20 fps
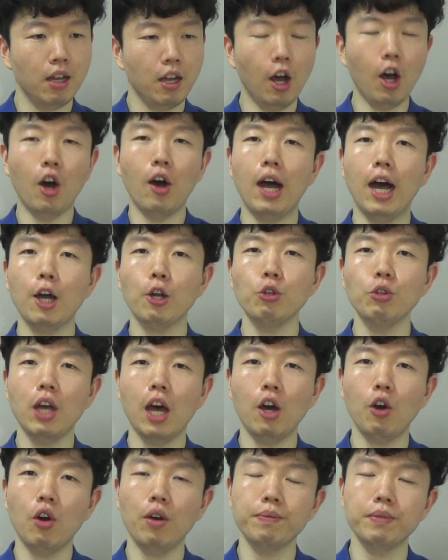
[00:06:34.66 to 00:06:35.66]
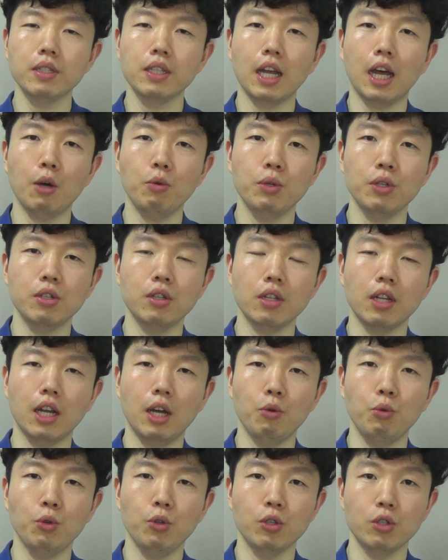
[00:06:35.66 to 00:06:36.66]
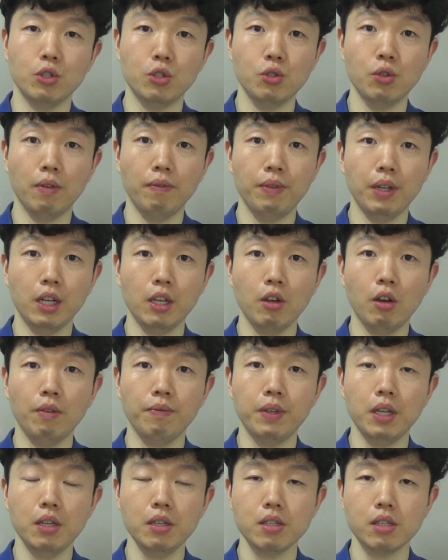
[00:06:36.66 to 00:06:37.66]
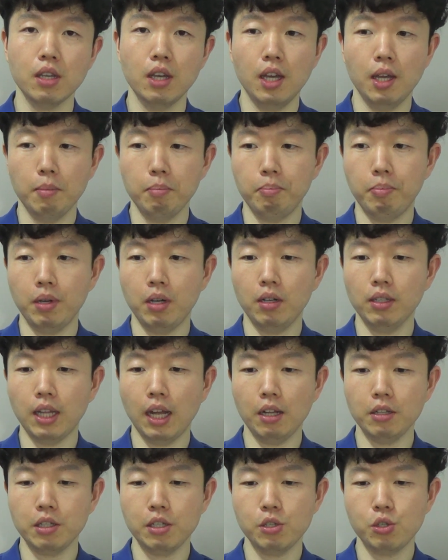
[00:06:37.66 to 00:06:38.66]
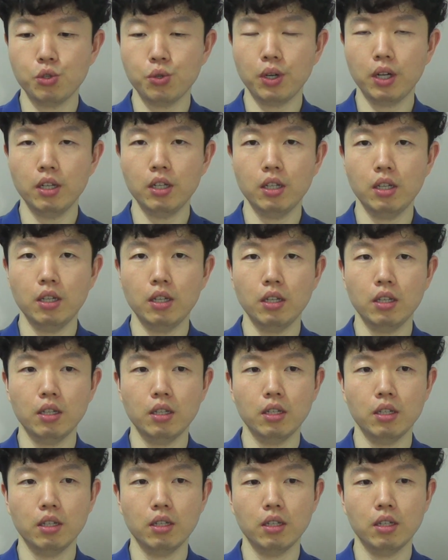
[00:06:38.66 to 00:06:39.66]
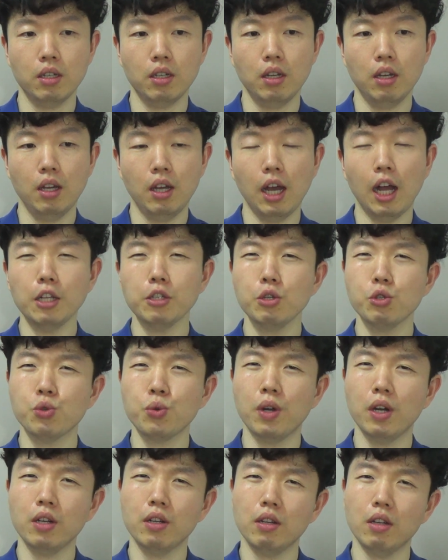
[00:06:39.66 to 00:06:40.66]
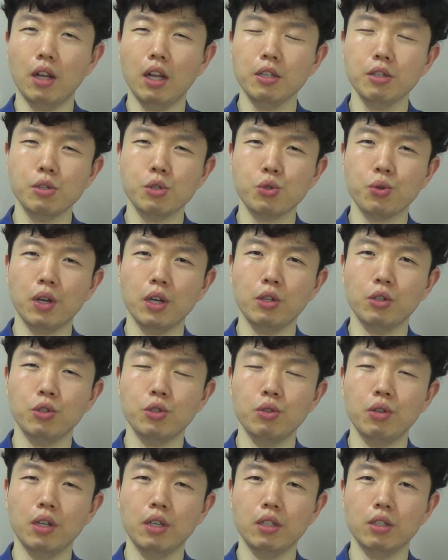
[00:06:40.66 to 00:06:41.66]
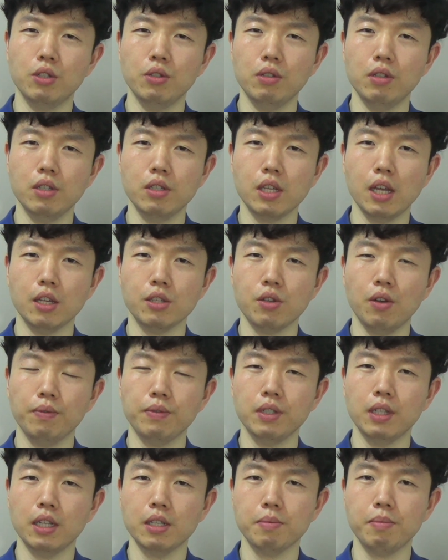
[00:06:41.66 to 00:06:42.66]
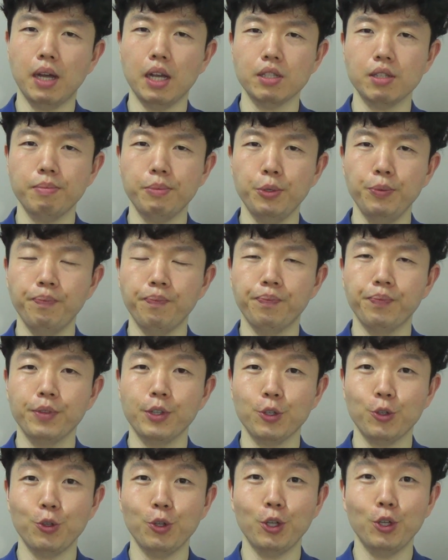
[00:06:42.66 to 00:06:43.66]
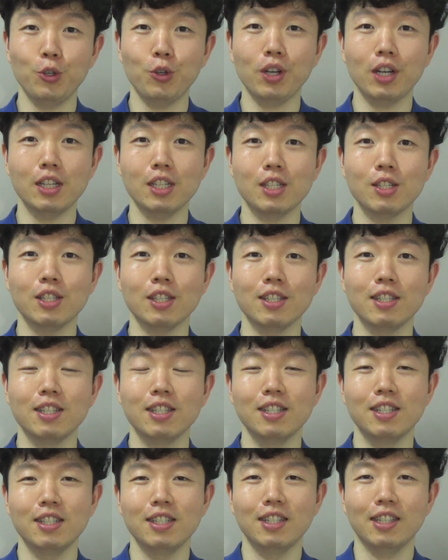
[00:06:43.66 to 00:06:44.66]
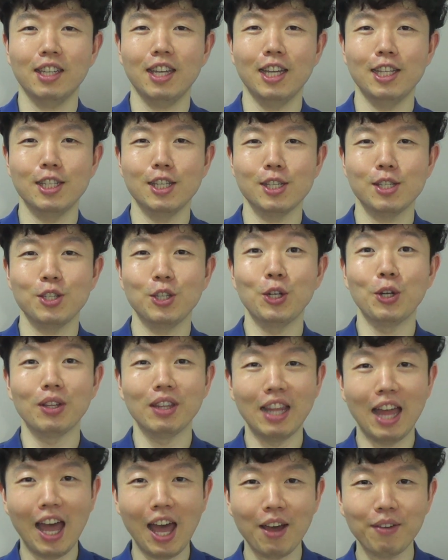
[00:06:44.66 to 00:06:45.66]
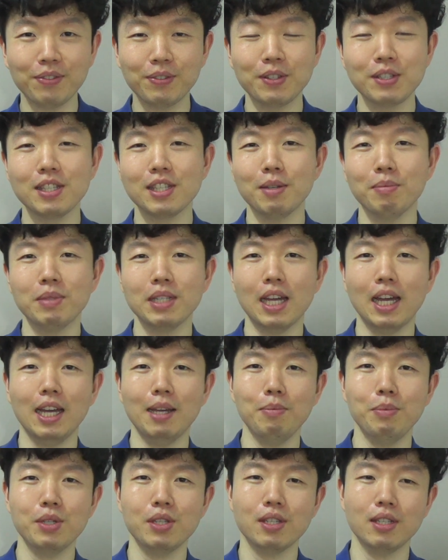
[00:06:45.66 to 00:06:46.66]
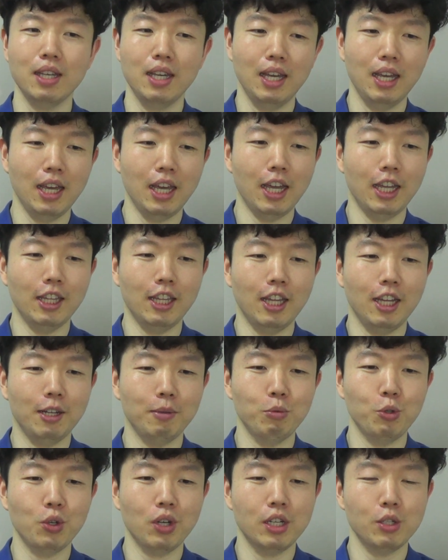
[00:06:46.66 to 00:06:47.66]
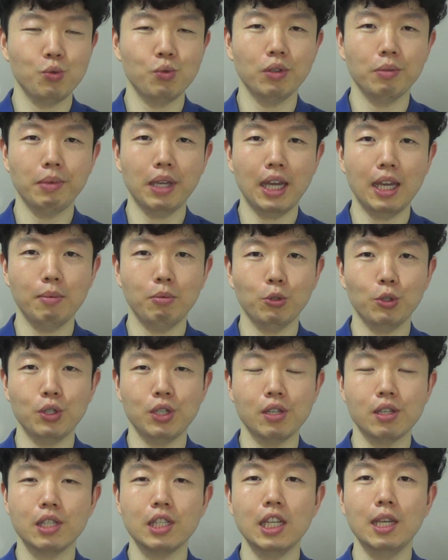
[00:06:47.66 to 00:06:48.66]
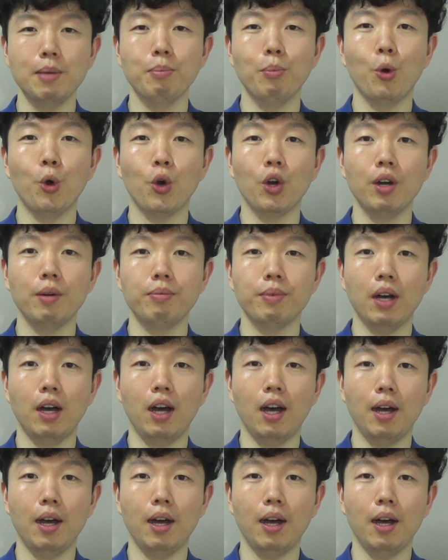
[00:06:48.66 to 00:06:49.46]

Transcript: don't know how often I will do a video of this, but I'll just try to do this as often as possible, so that you guys can just, you know, laugh sometimes, and then you guys will be able to just see more of